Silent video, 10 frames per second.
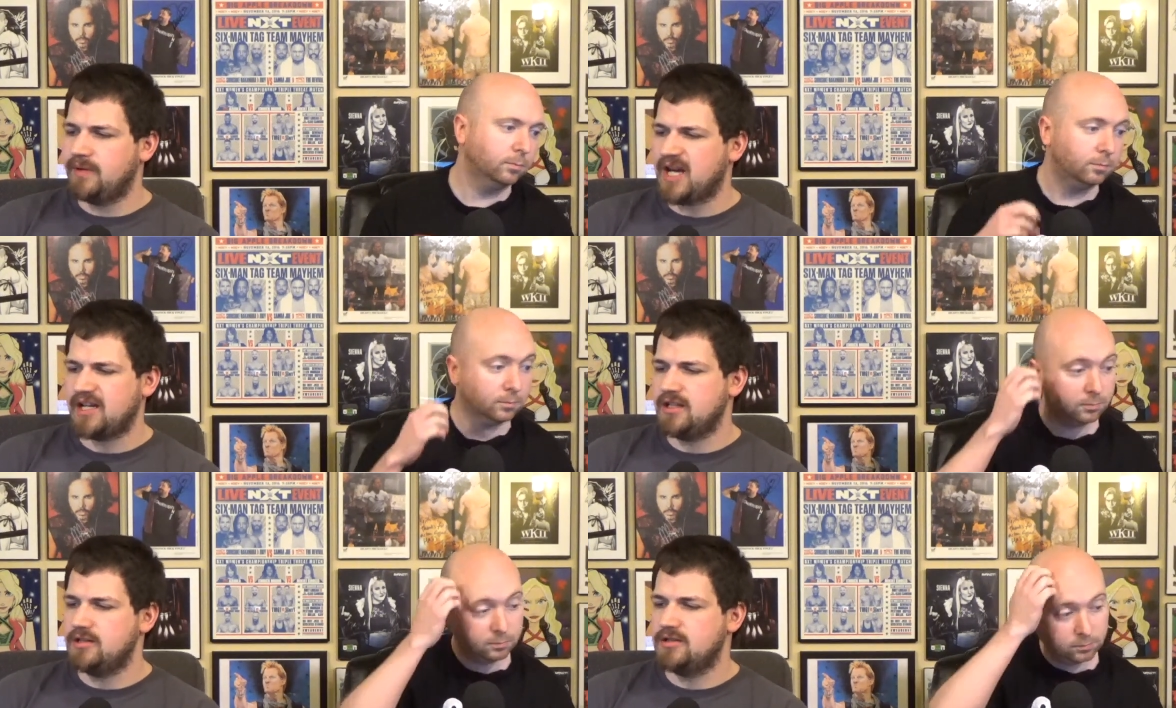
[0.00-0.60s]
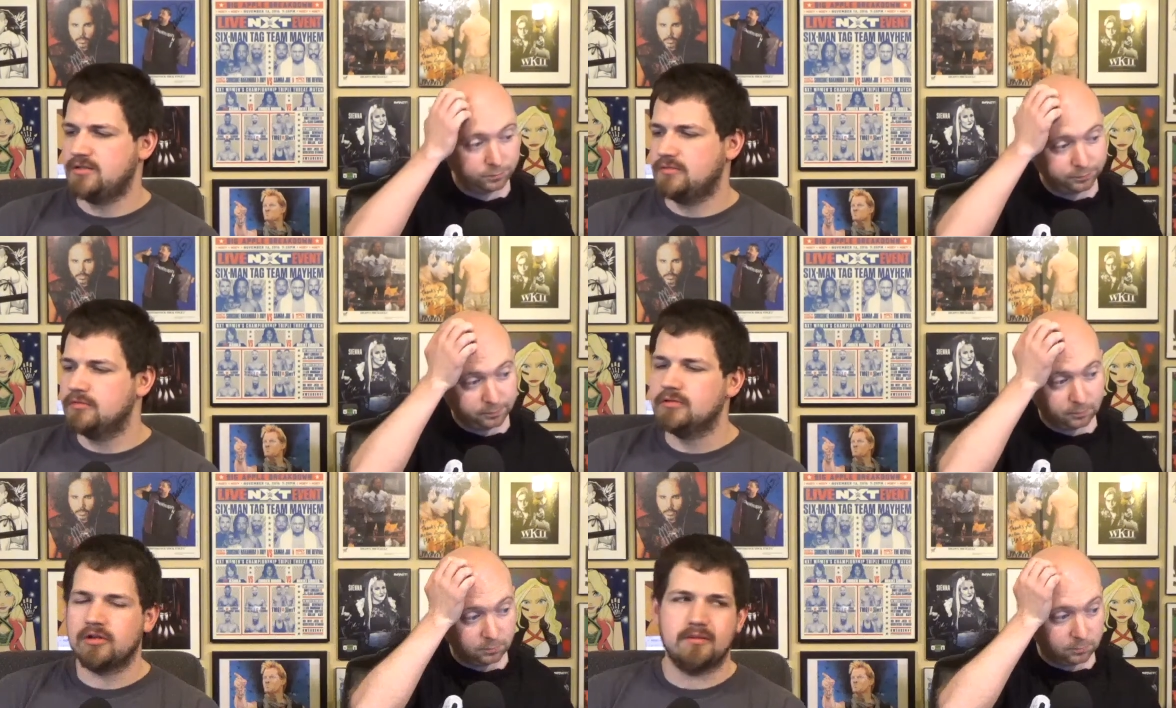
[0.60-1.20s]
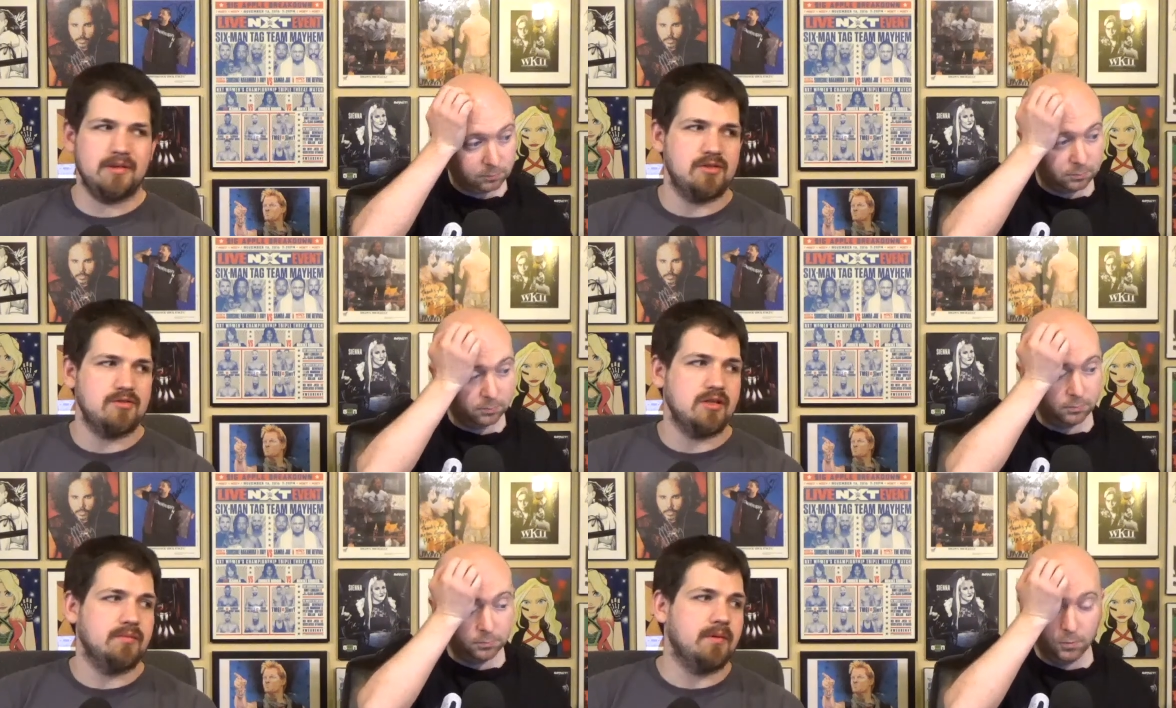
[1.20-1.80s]
Speaker 1: package talking about
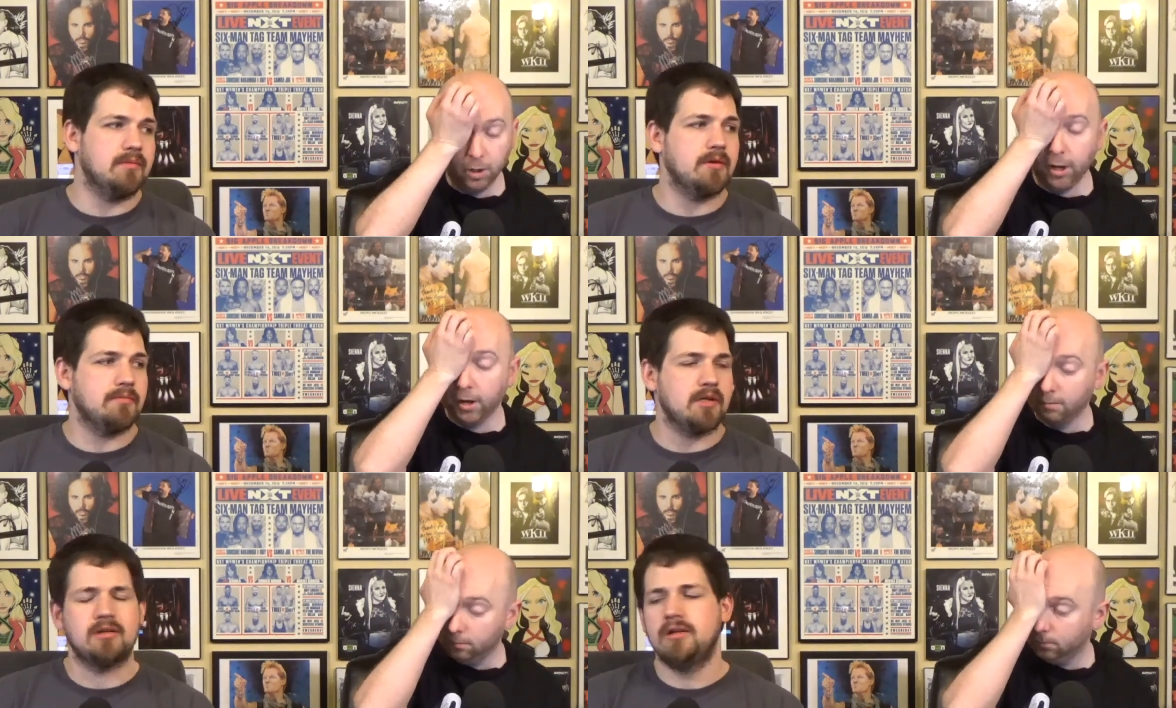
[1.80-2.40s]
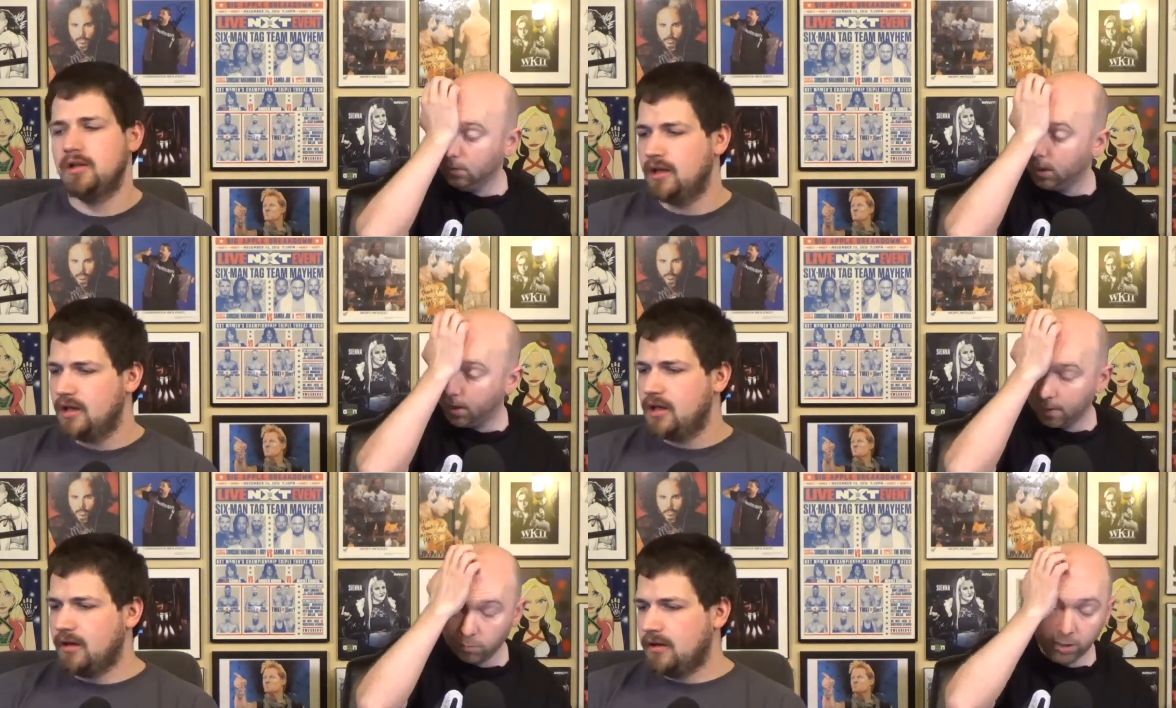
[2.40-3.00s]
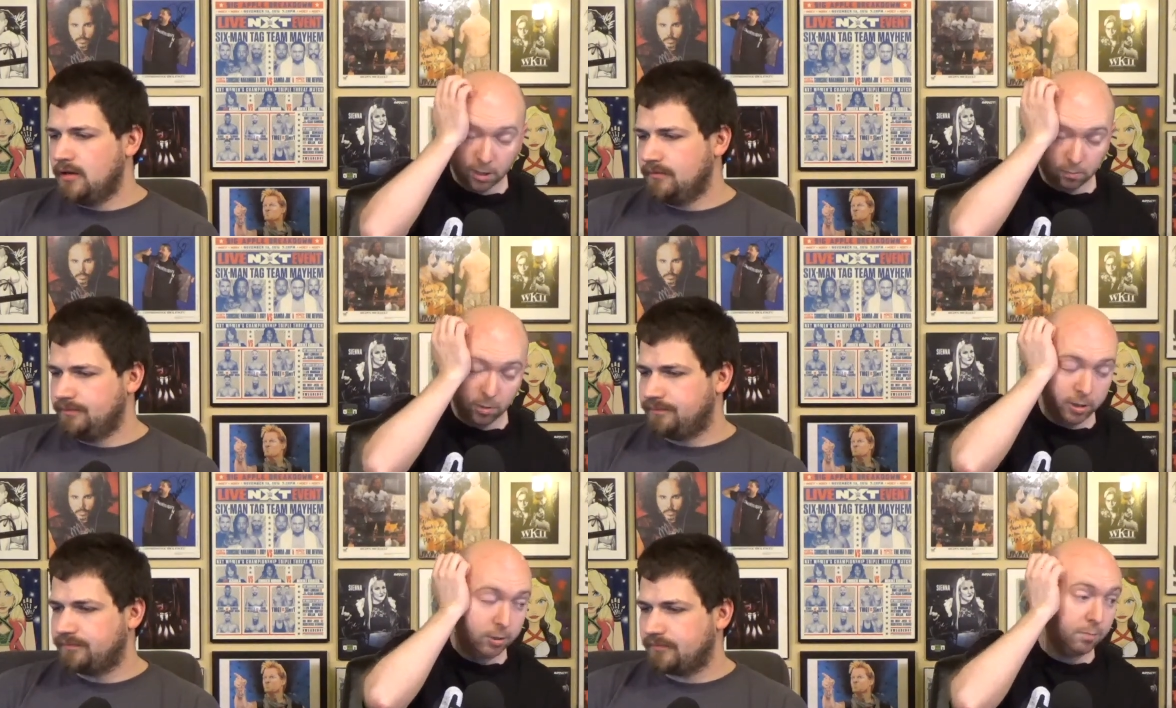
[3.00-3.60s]
streak. Blah yeah. blah blah.
Speaker 2: Yeah, and then we got a
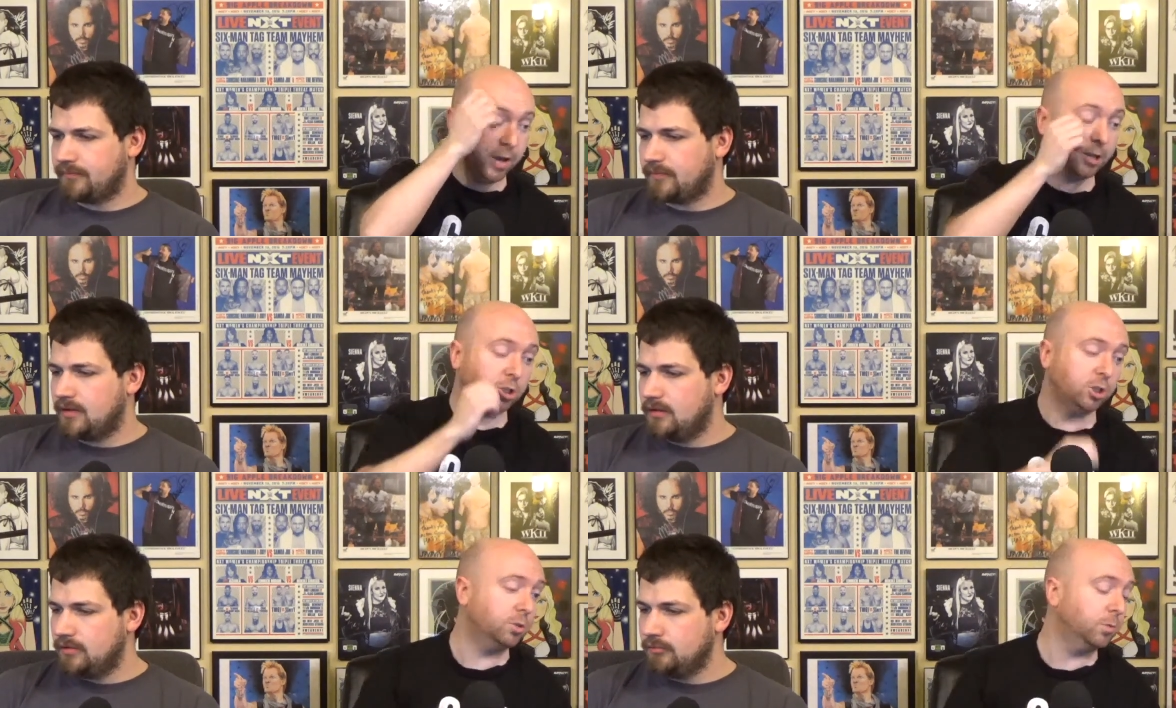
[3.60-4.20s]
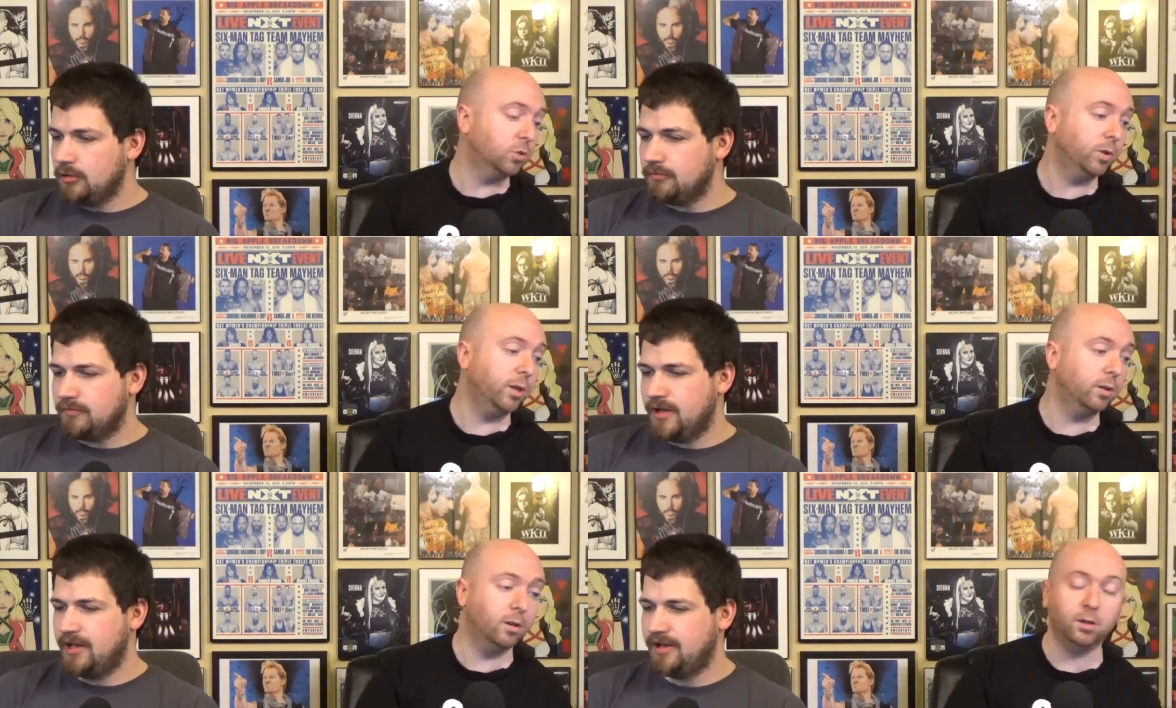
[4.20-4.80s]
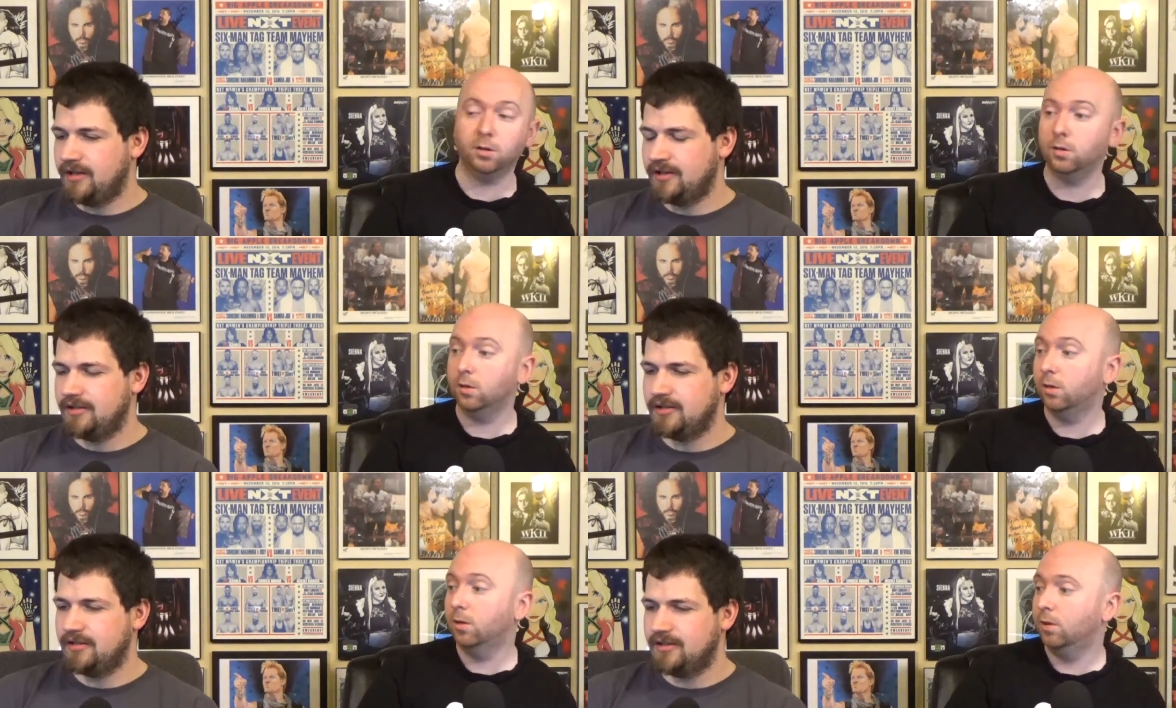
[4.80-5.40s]
really good match between well, uh,
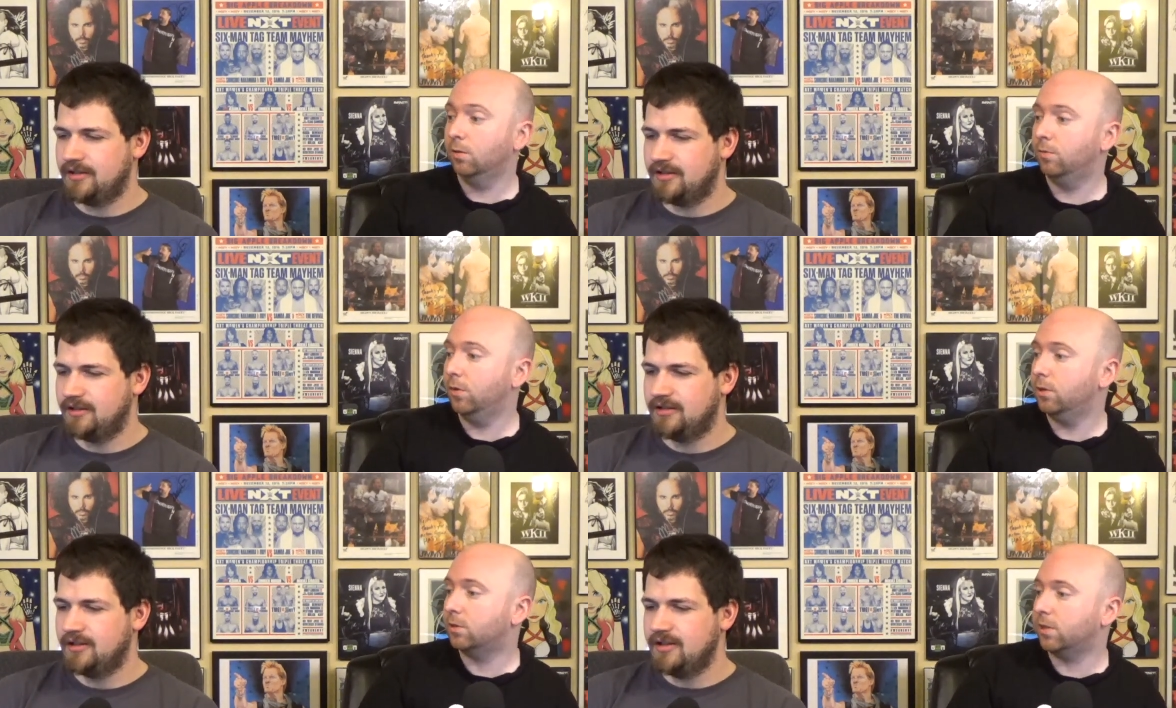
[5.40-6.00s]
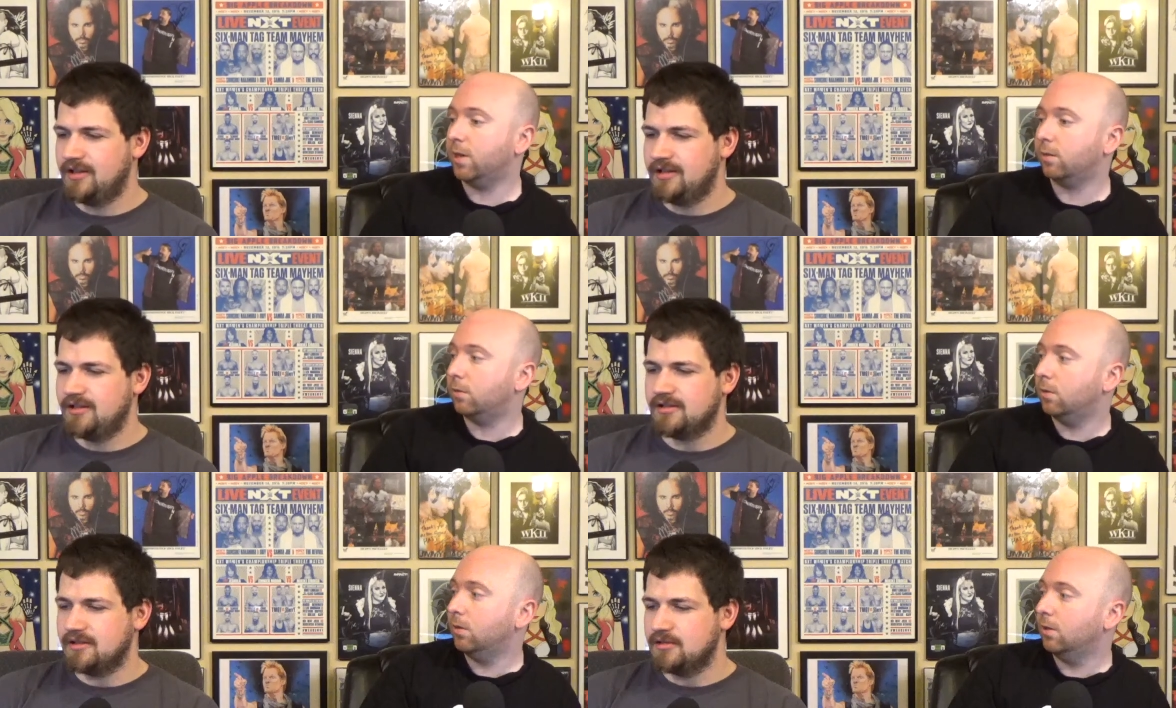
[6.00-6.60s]
Finn and Seth.